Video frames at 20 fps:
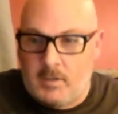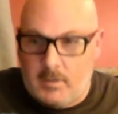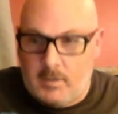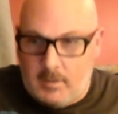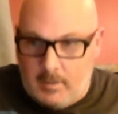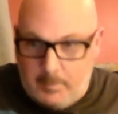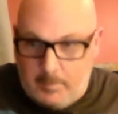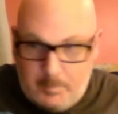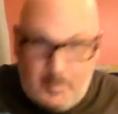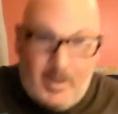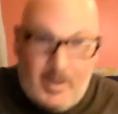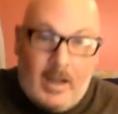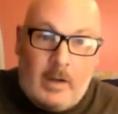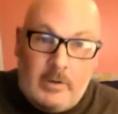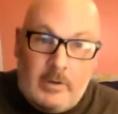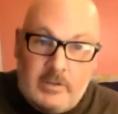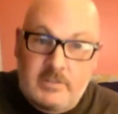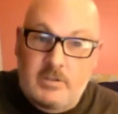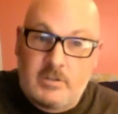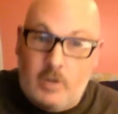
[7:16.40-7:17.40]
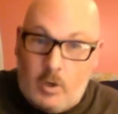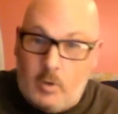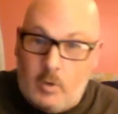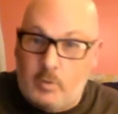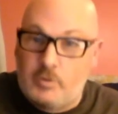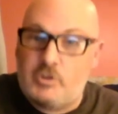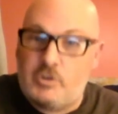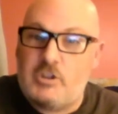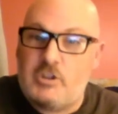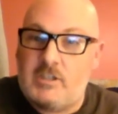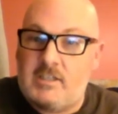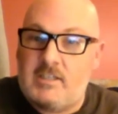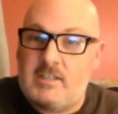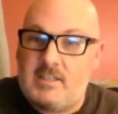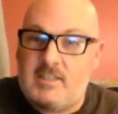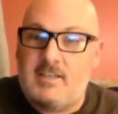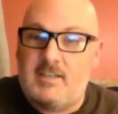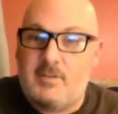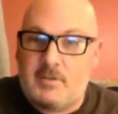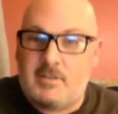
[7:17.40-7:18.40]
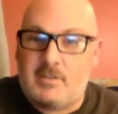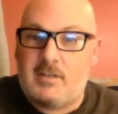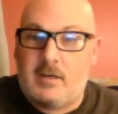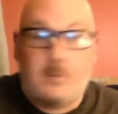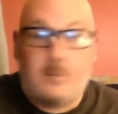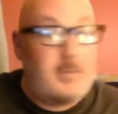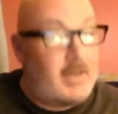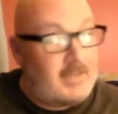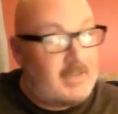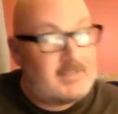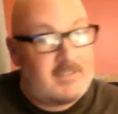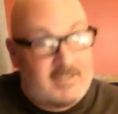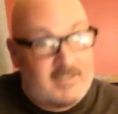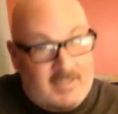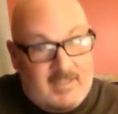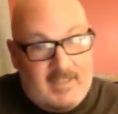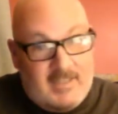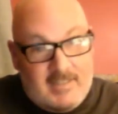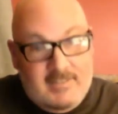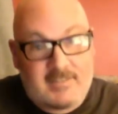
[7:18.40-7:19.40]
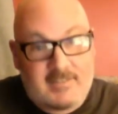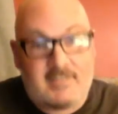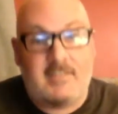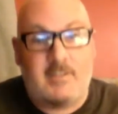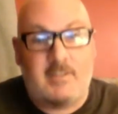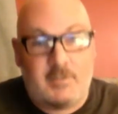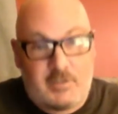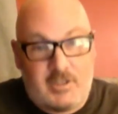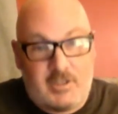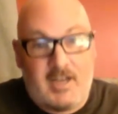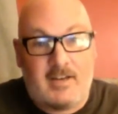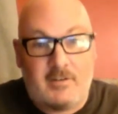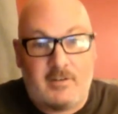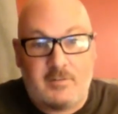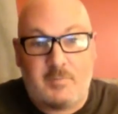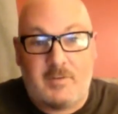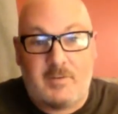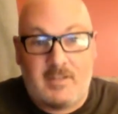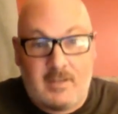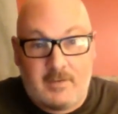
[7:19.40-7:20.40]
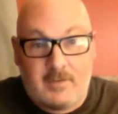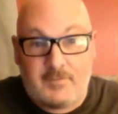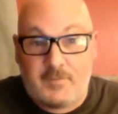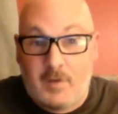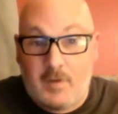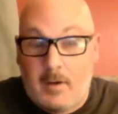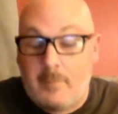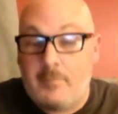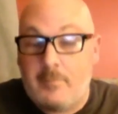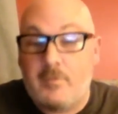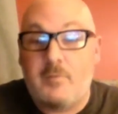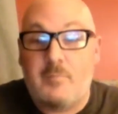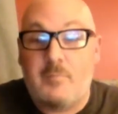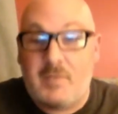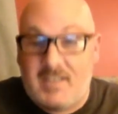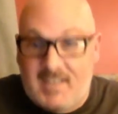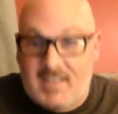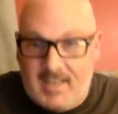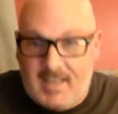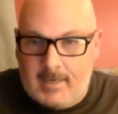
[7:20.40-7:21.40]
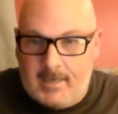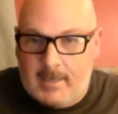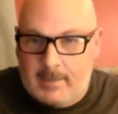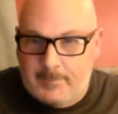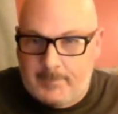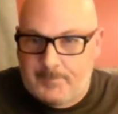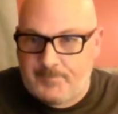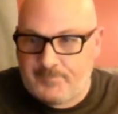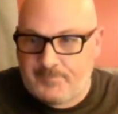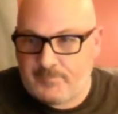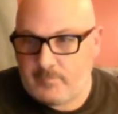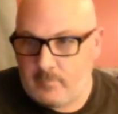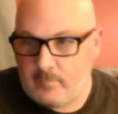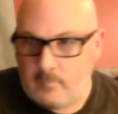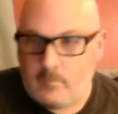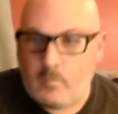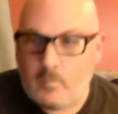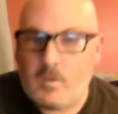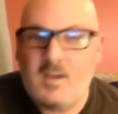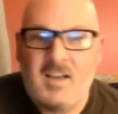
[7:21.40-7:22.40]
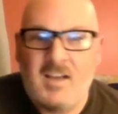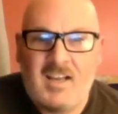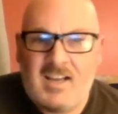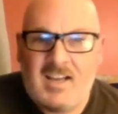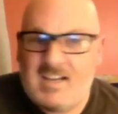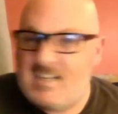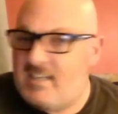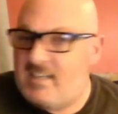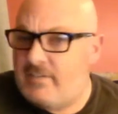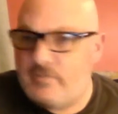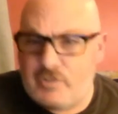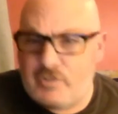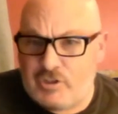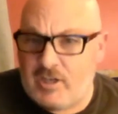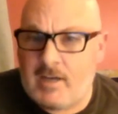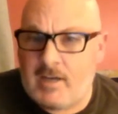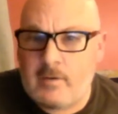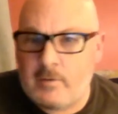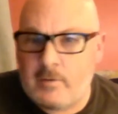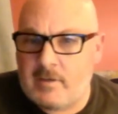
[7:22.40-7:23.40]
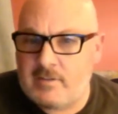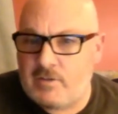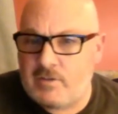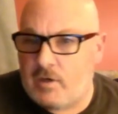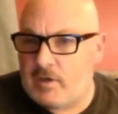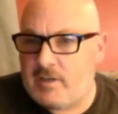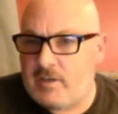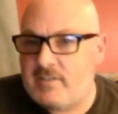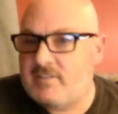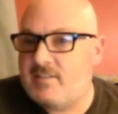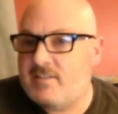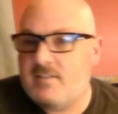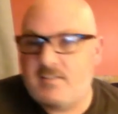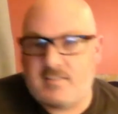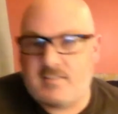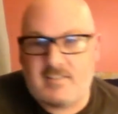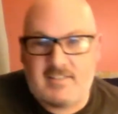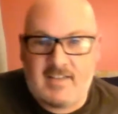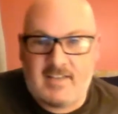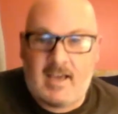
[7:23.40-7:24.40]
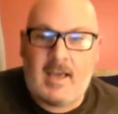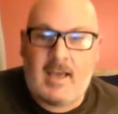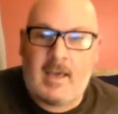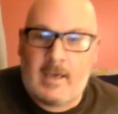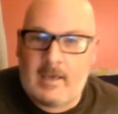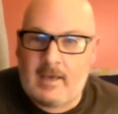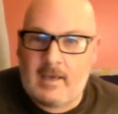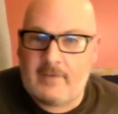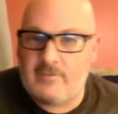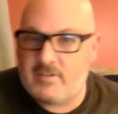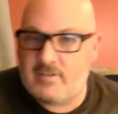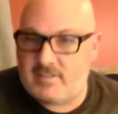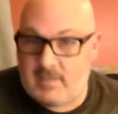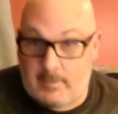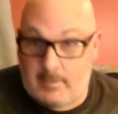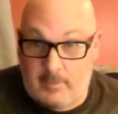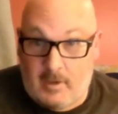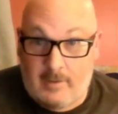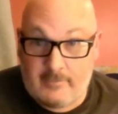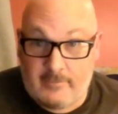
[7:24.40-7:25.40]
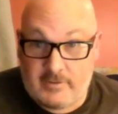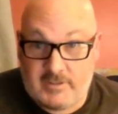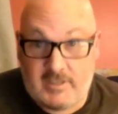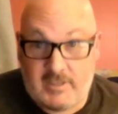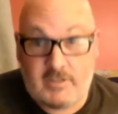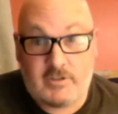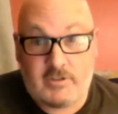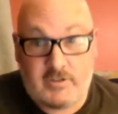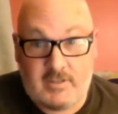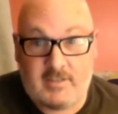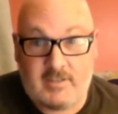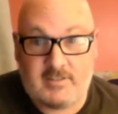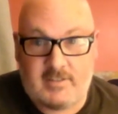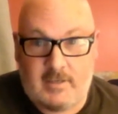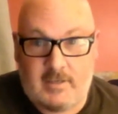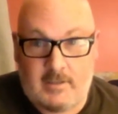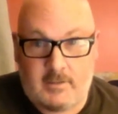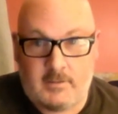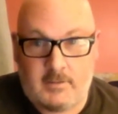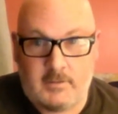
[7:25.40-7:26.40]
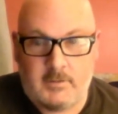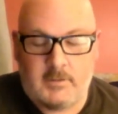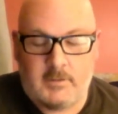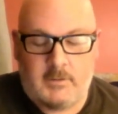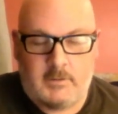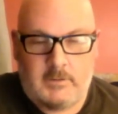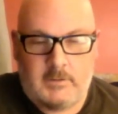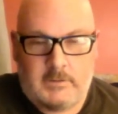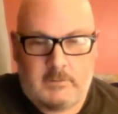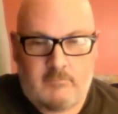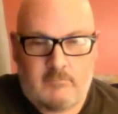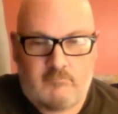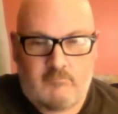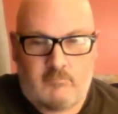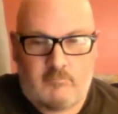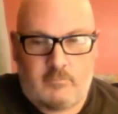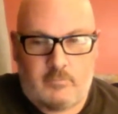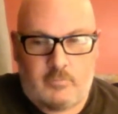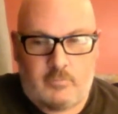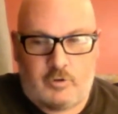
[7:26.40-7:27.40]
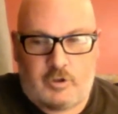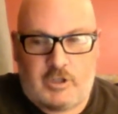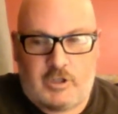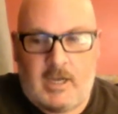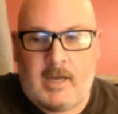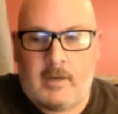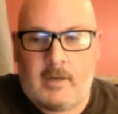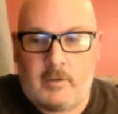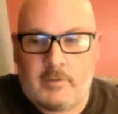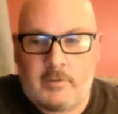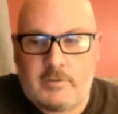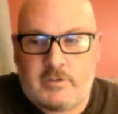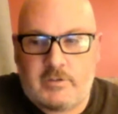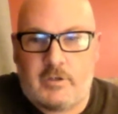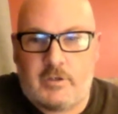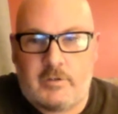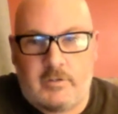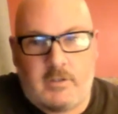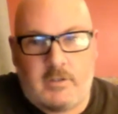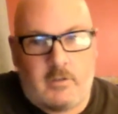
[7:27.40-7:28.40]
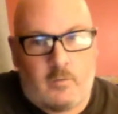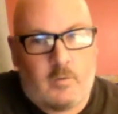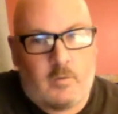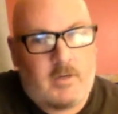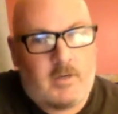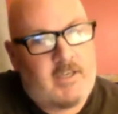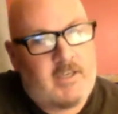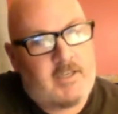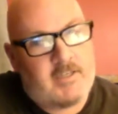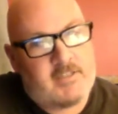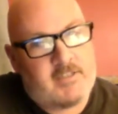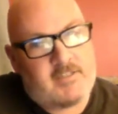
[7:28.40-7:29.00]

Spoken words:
about as OG heel club as it gets. Shadow's been there from the beginning. And even Shadow and I talking to this day have the same conversation. That's like, Shadow's turned into what he is